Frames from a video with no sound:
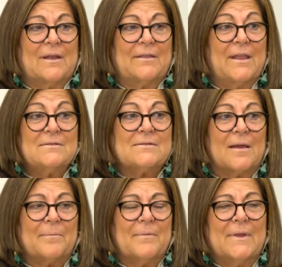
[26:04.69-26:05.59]
and then
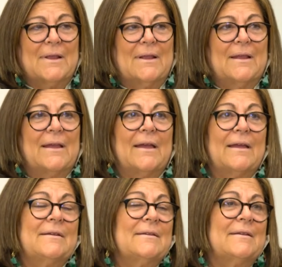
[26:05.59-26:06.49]
some.
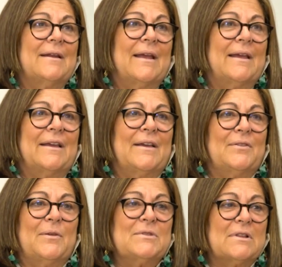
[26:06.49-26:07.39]
And
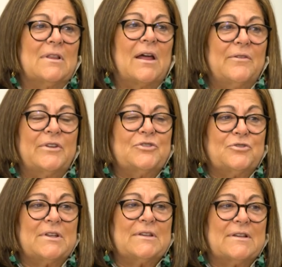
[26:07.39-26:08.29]
there was a lot of
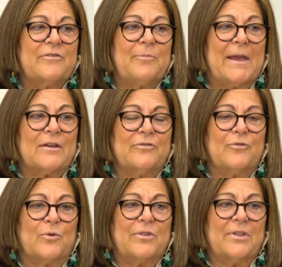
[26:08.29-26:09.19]
interesting stuff back and
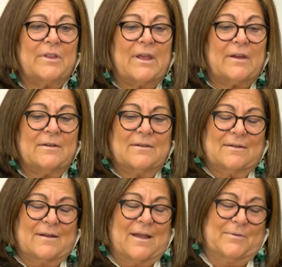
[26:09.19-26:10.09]
forth, and then
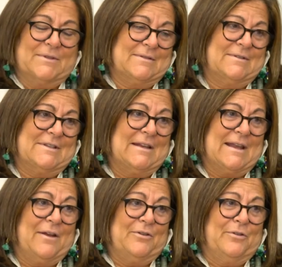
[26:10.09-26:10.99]
I was
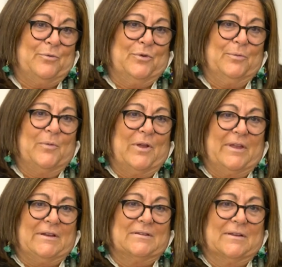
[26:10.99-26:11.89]
sent out of the room
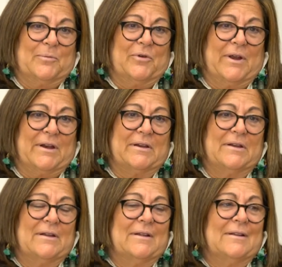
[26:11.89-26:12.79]
while they
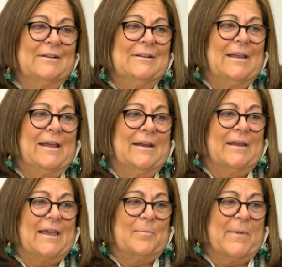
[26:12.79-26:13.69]
deliberated,
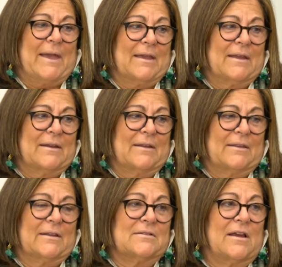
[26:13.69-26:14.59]
and I came back in,
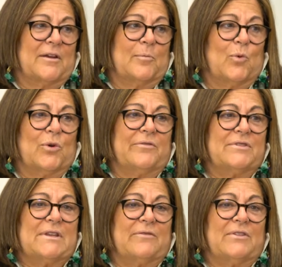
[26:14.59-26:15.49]
and the entire board
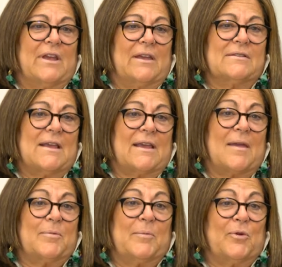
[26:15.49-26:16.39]
of CFDA sang
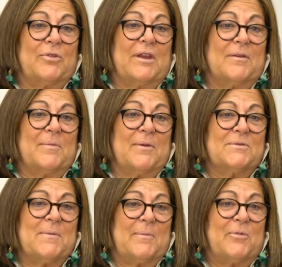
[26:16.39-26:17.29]
happy birthday to me.
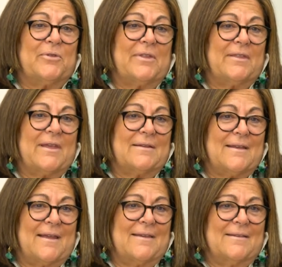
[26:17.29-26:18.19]
It was my birthday
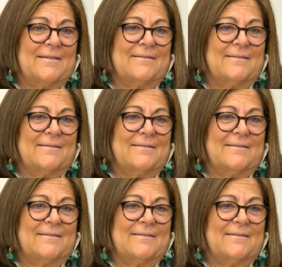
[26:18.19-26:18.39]
that day,